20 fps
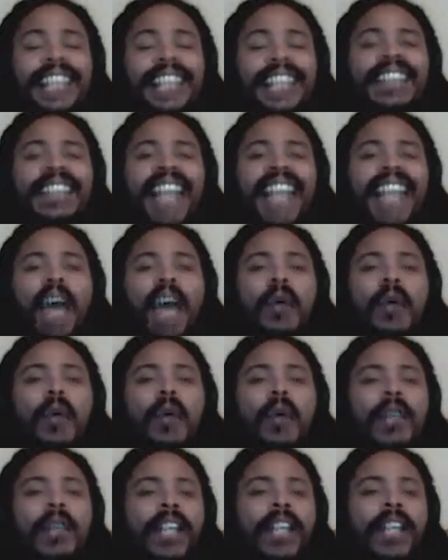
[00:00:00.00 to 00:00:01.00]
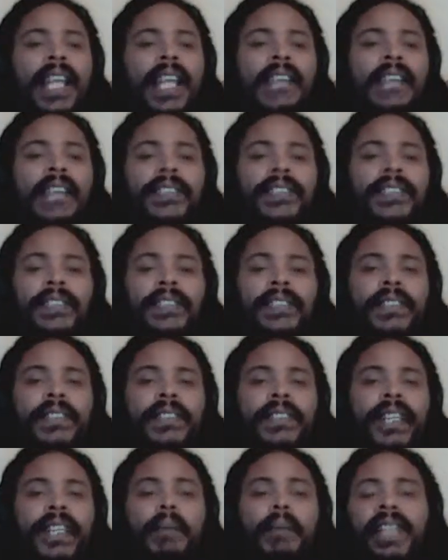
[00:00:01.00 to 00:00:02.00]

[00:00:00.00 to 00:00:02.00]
Isn't that what we're against?